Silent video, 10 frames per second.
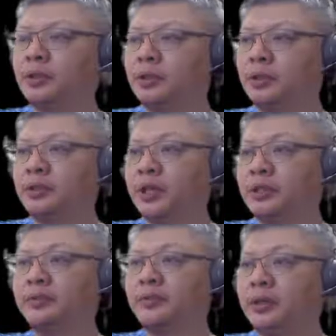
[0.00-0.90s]

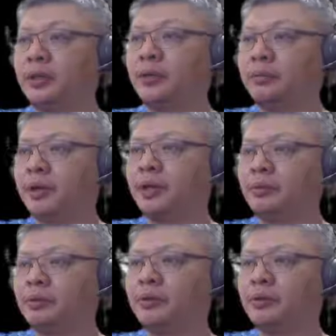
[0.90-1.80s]
decisively by
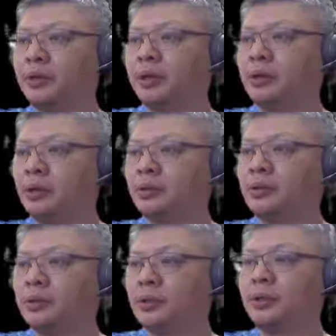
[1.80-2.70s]
capturing the black horse.